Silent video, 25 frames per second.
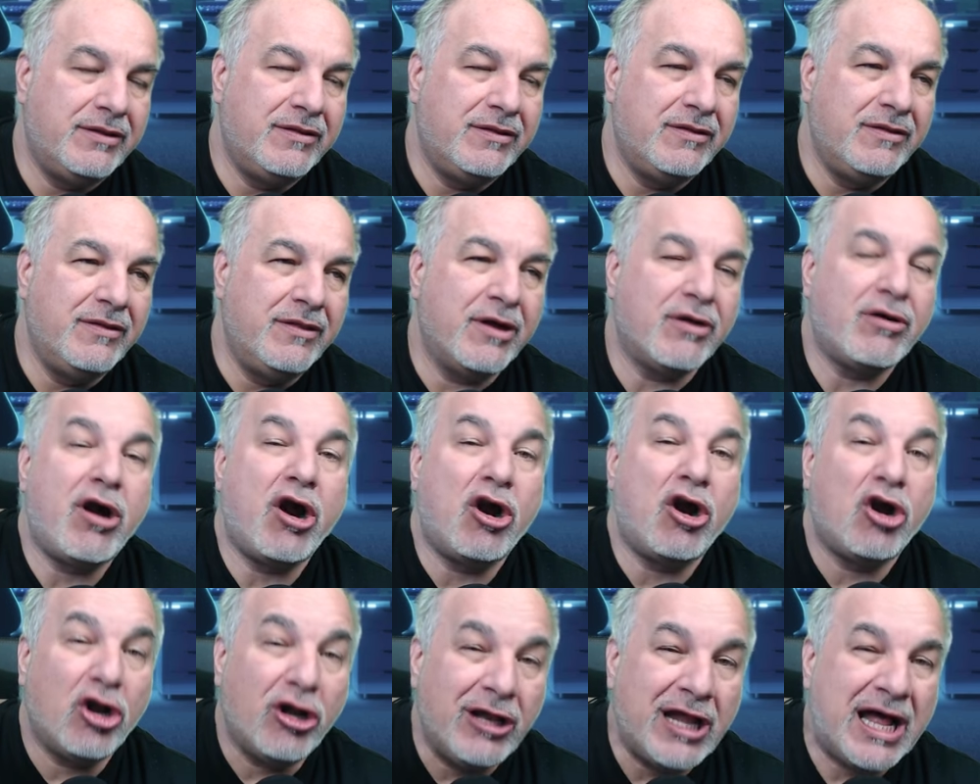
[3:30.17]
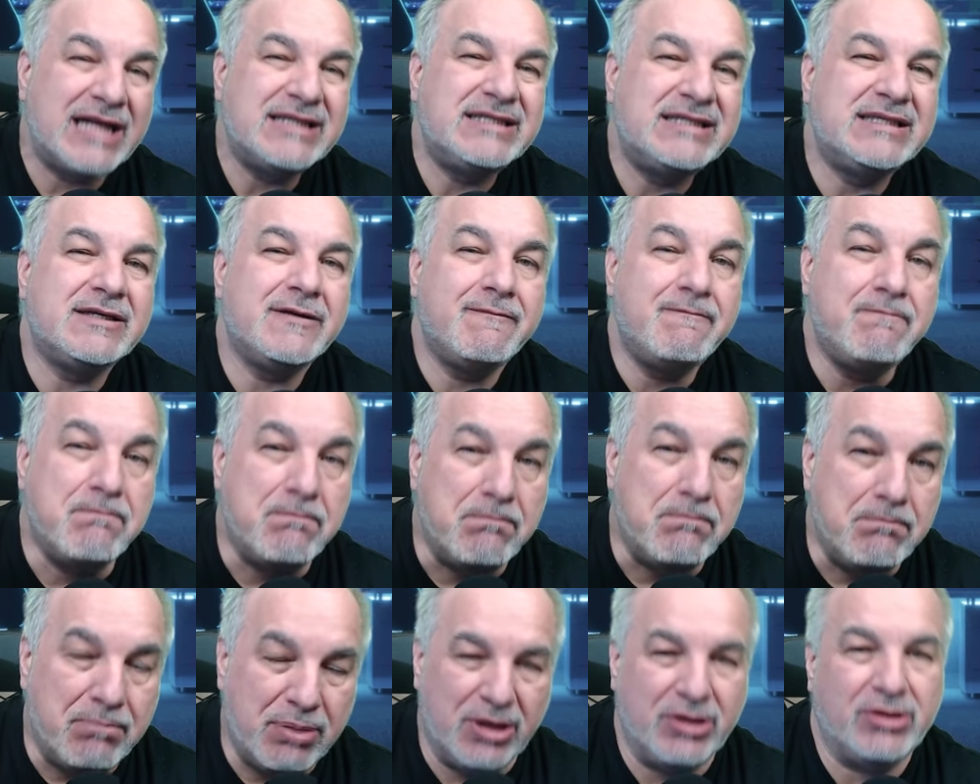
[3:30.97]
there are lots
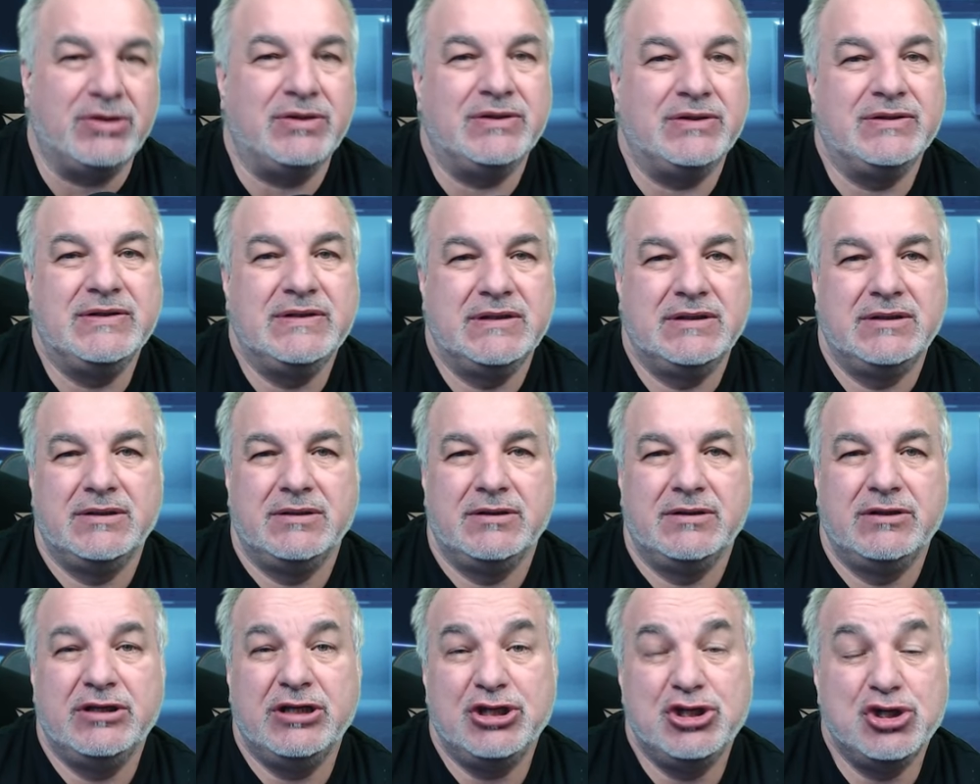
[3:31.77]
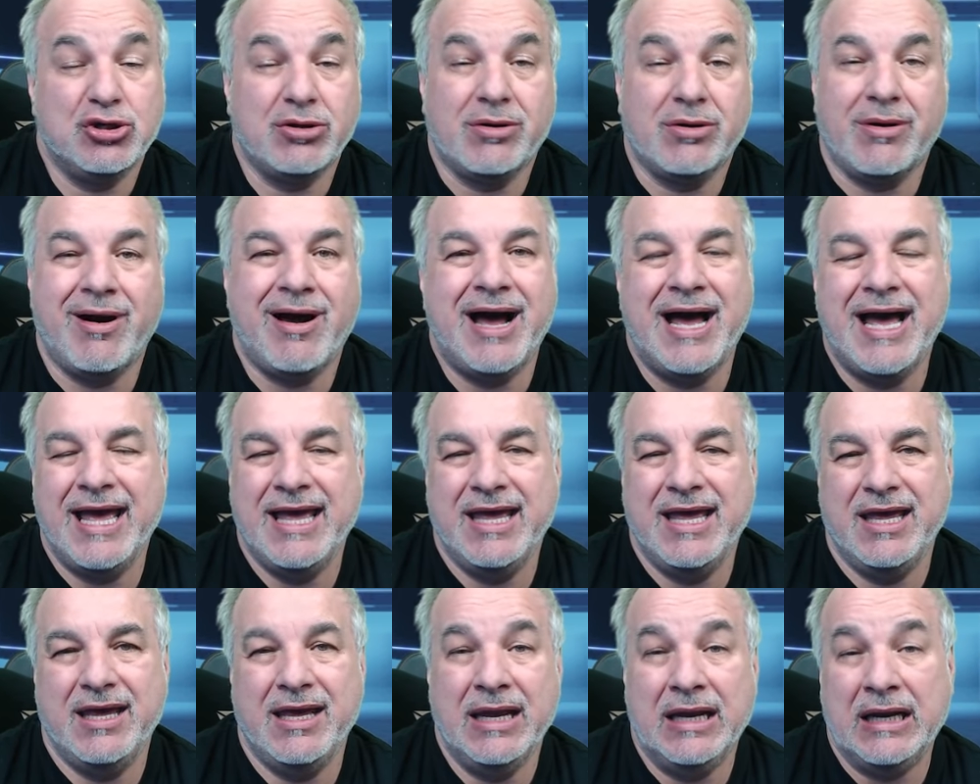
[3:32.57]
of builds to
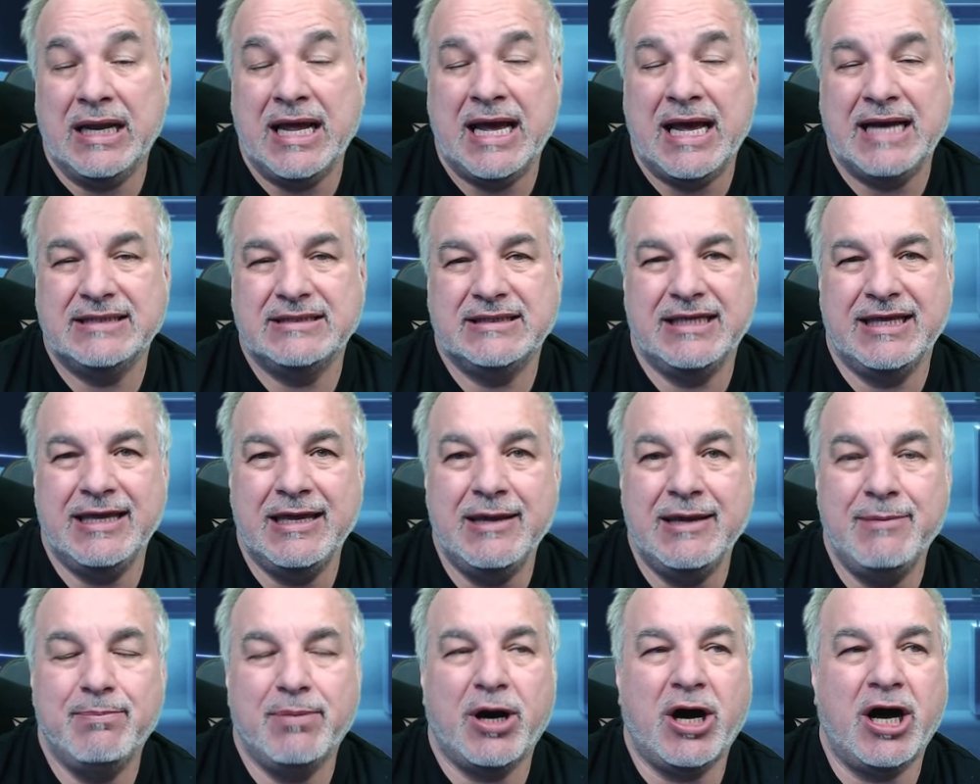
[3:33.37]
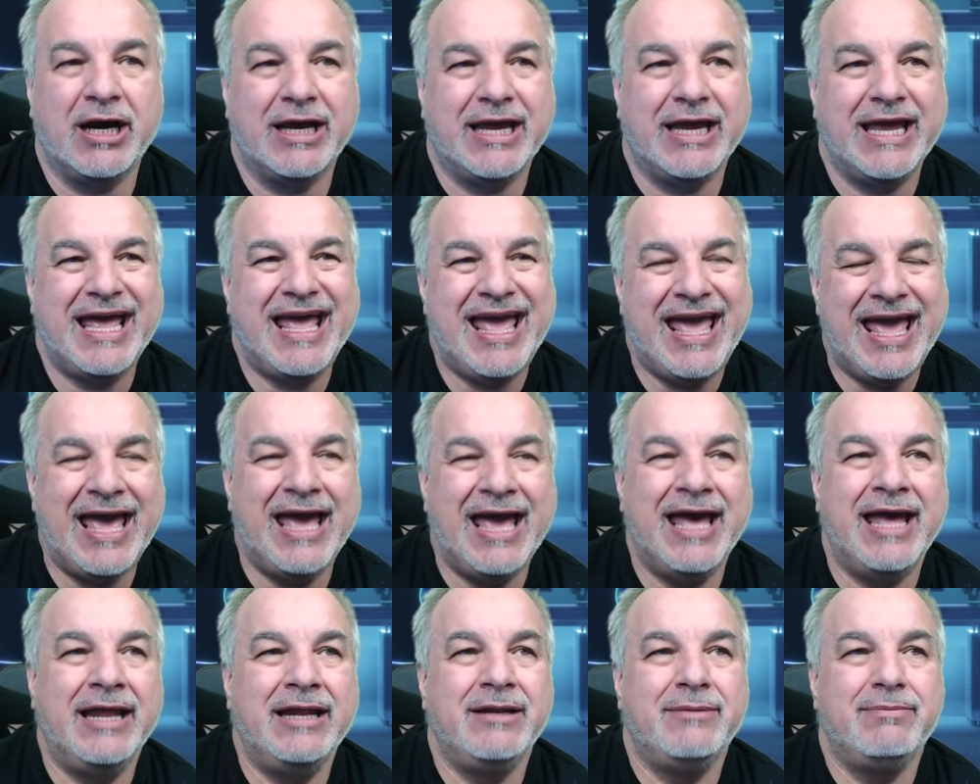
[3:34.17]
try in Last Epoch.
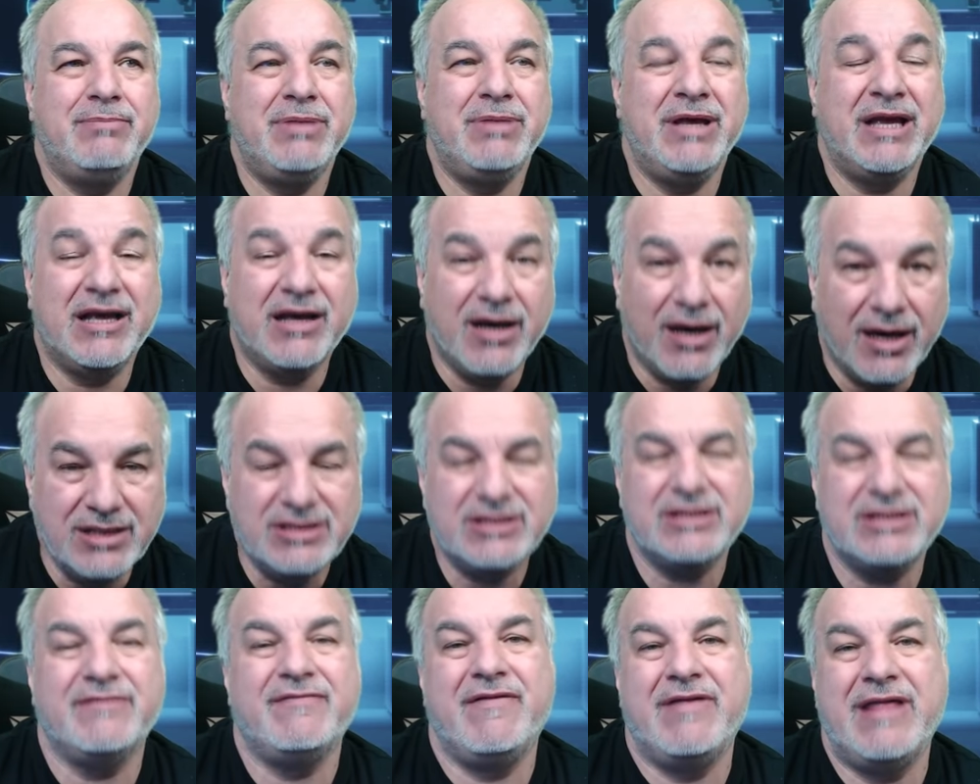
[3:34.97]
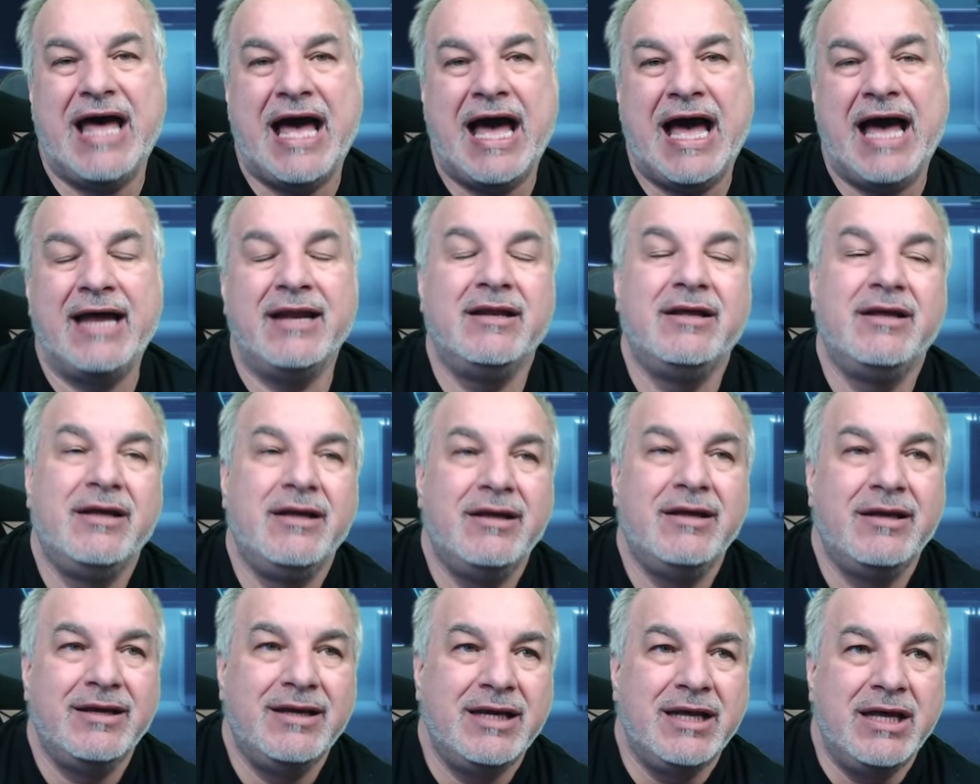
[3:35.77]
And because of that,
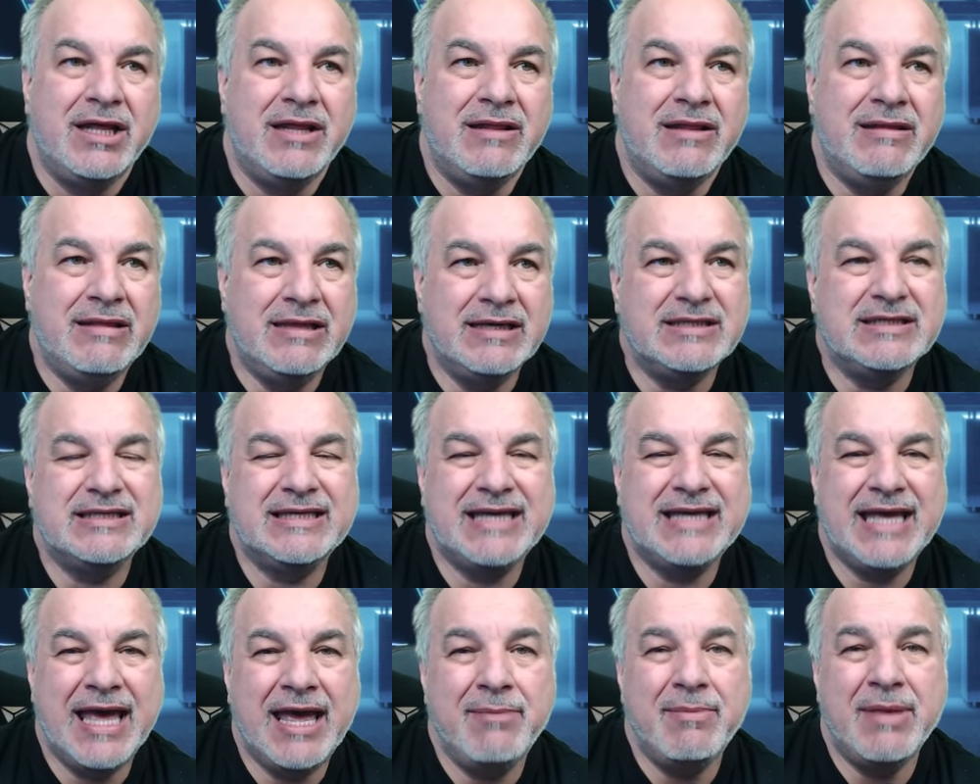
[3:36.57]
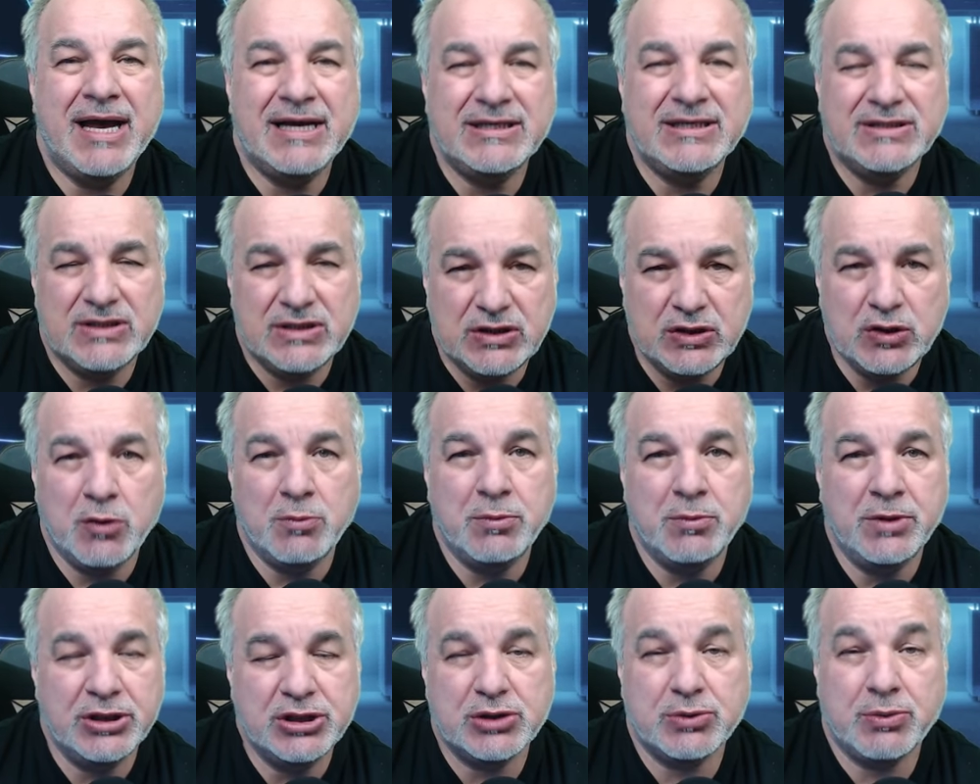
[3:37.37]
this game has so
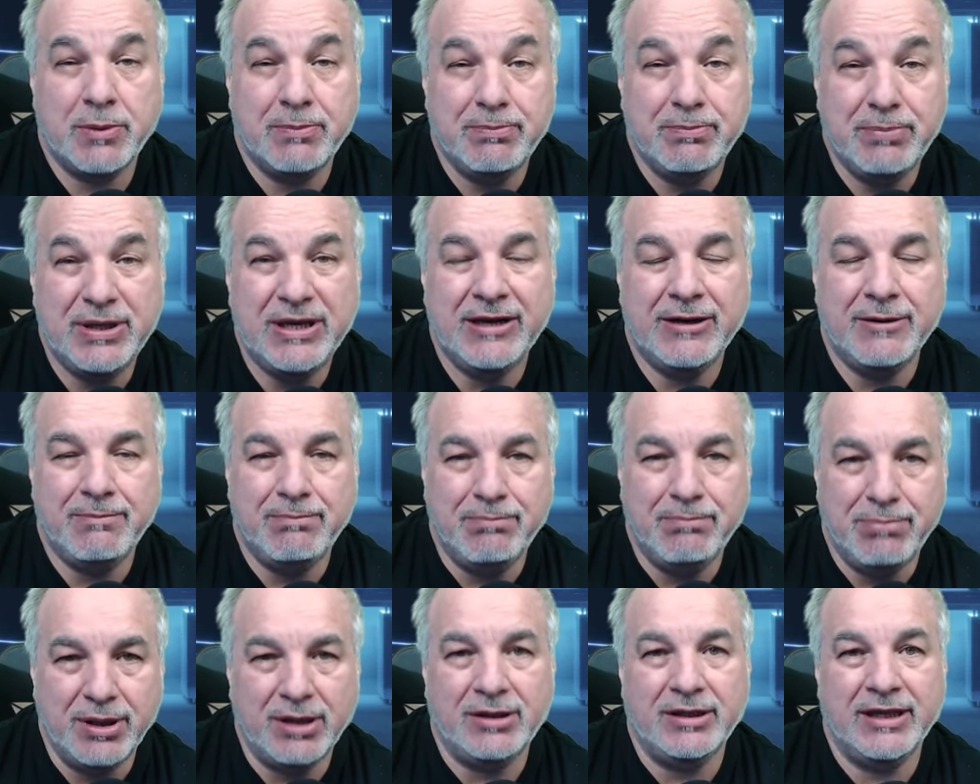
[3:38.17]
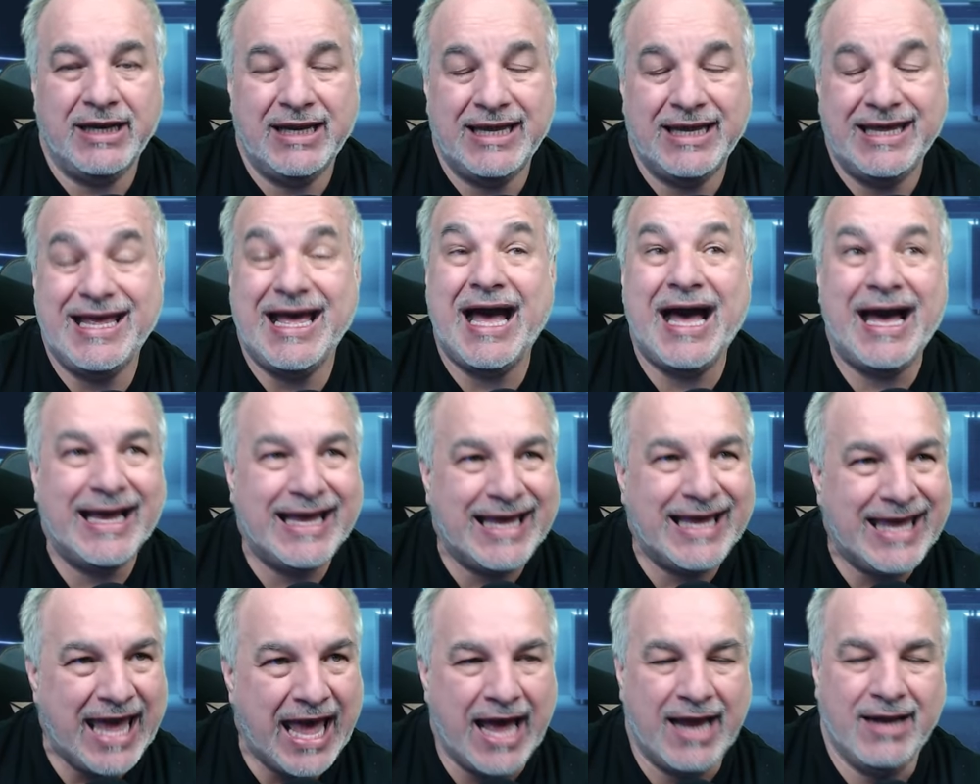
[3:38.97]
much repeatability.
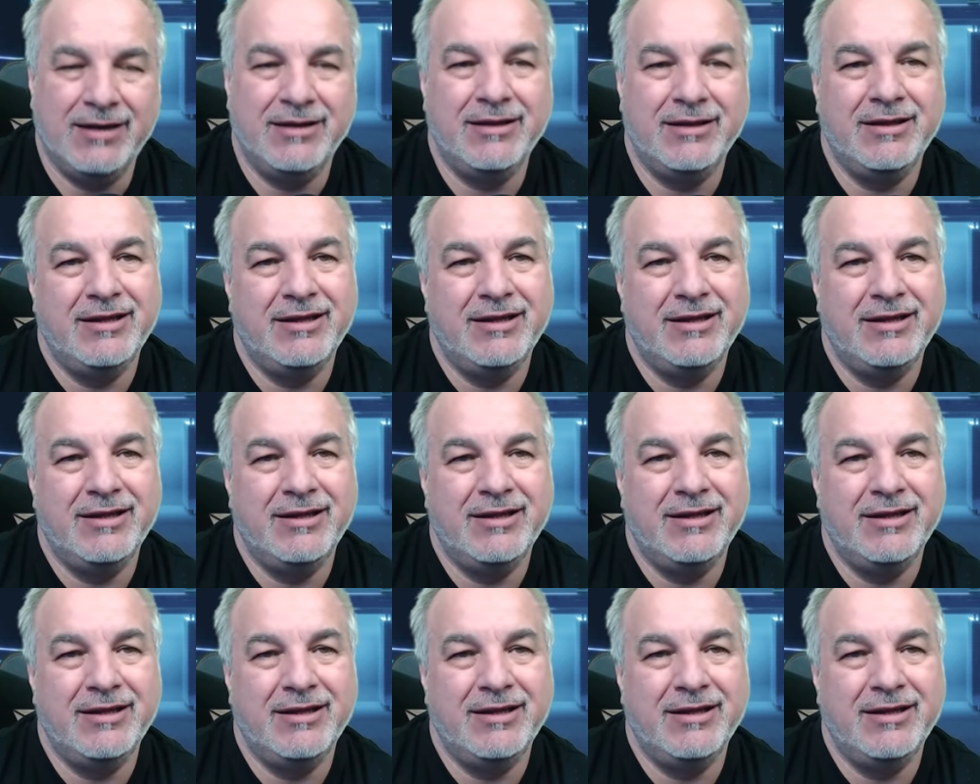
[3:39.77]
Again,